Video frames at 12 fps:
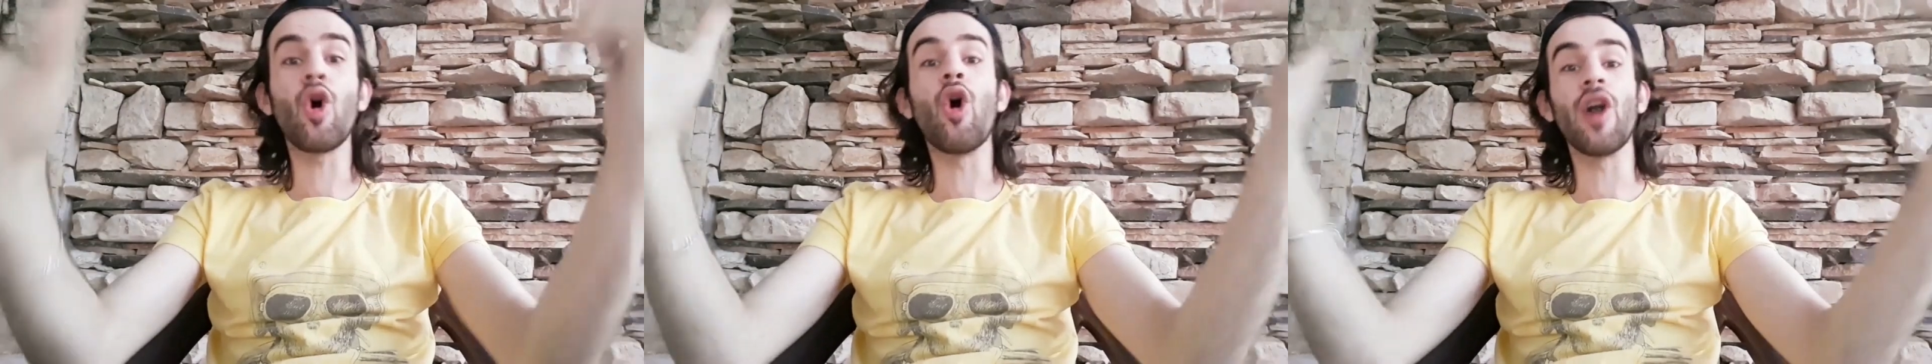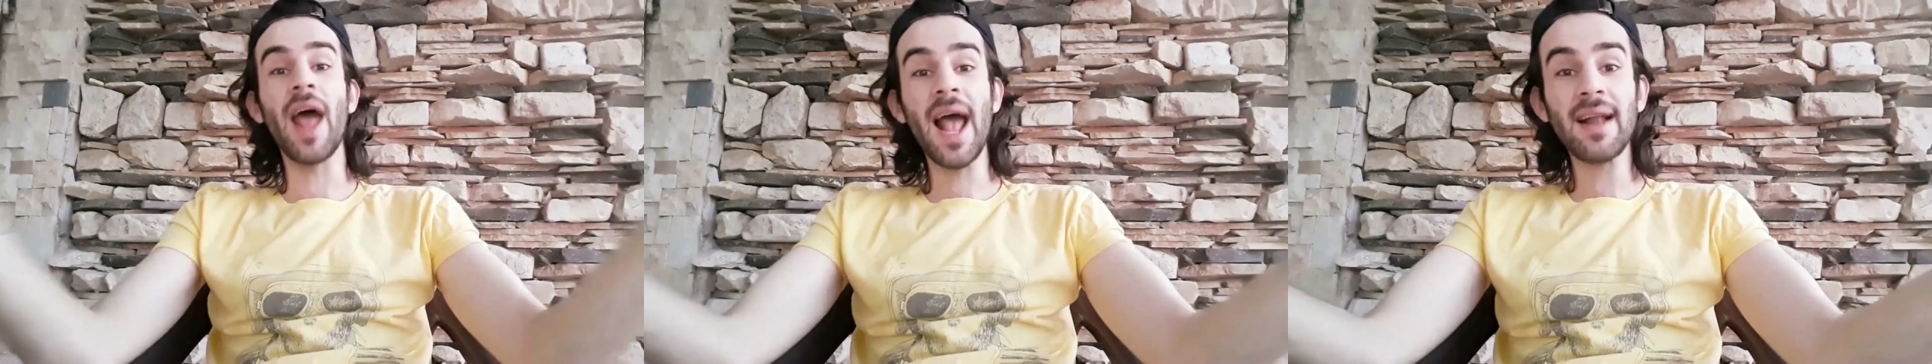
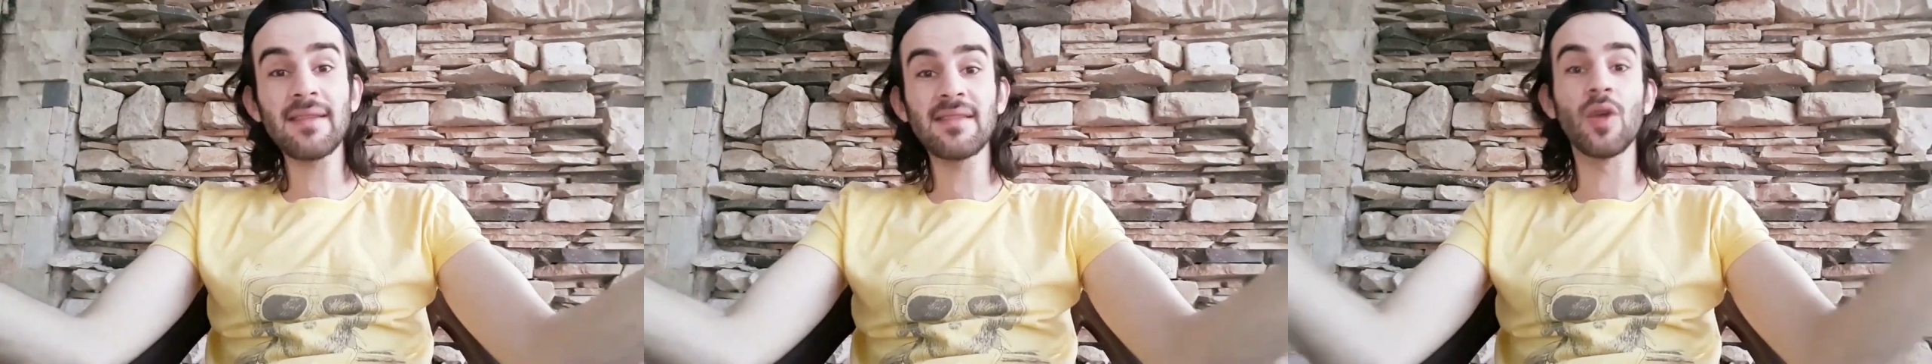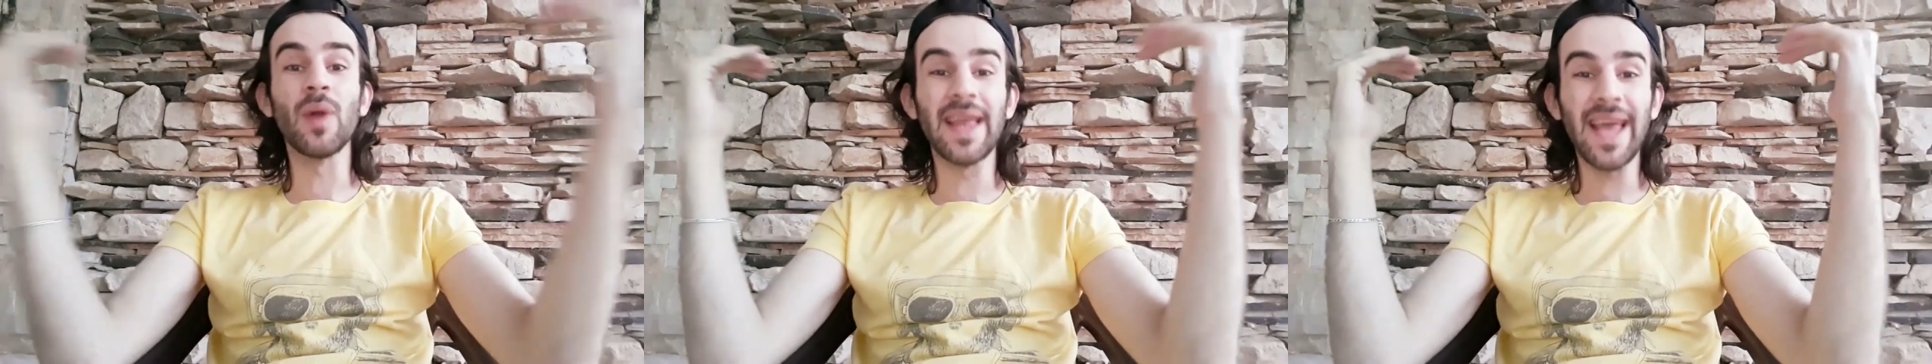or else
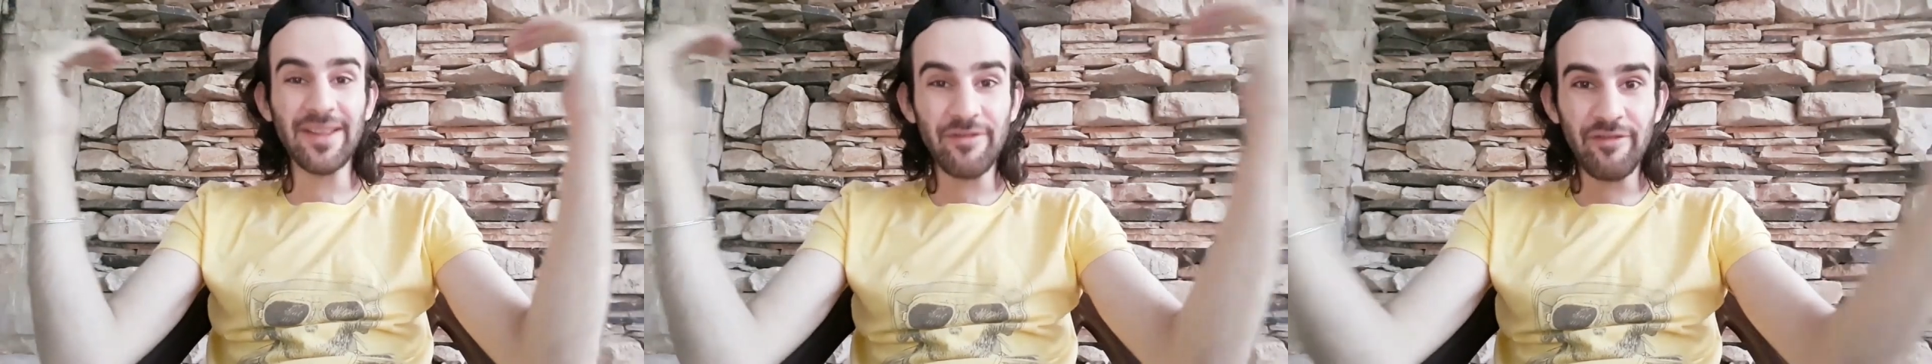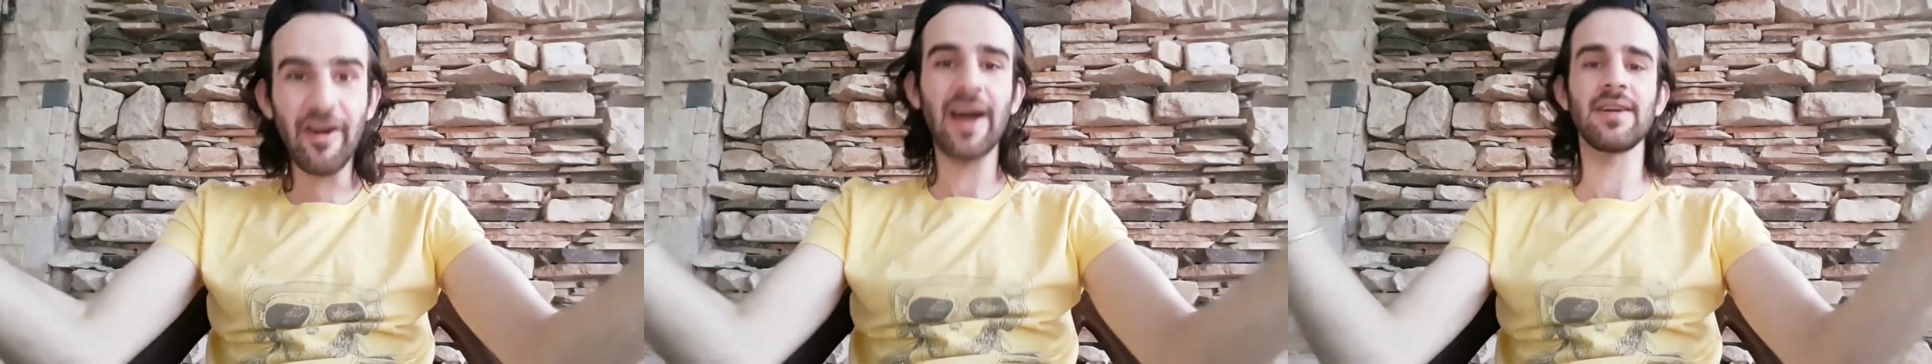they will get
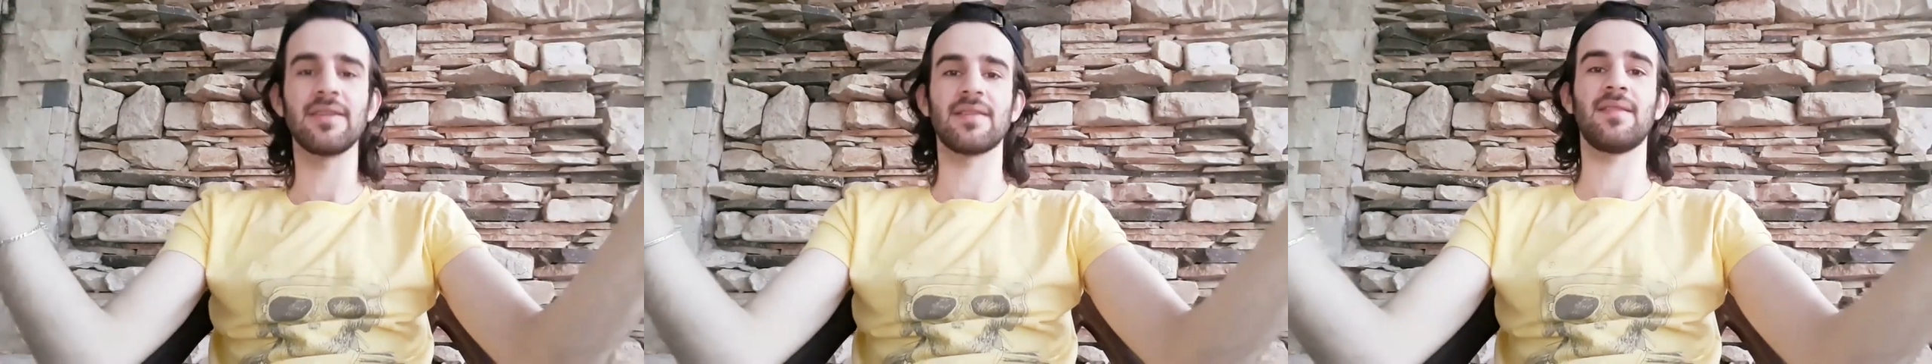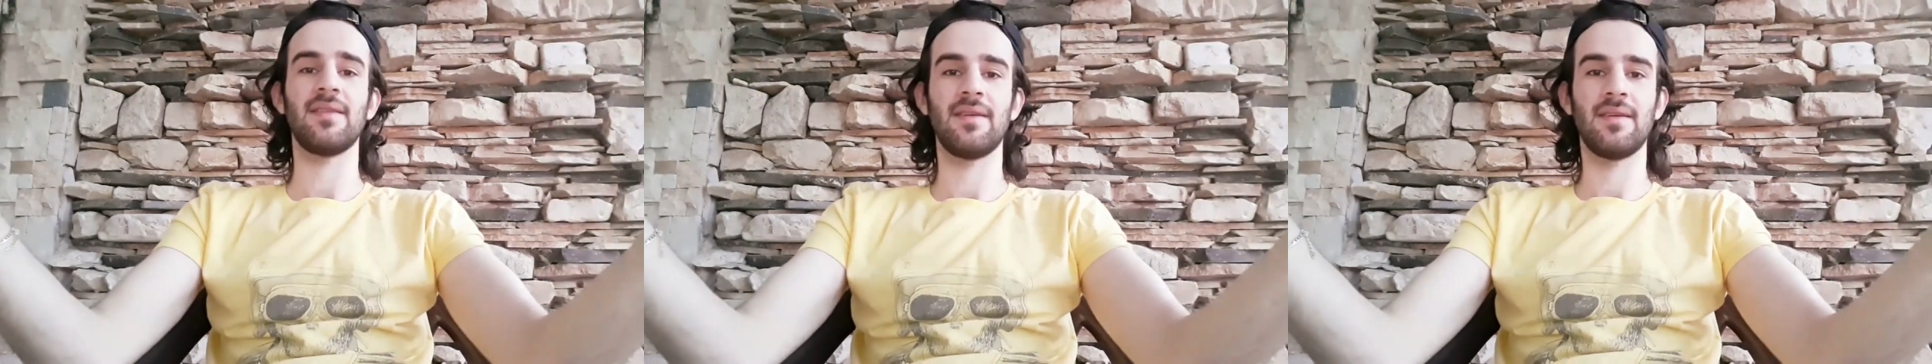fired.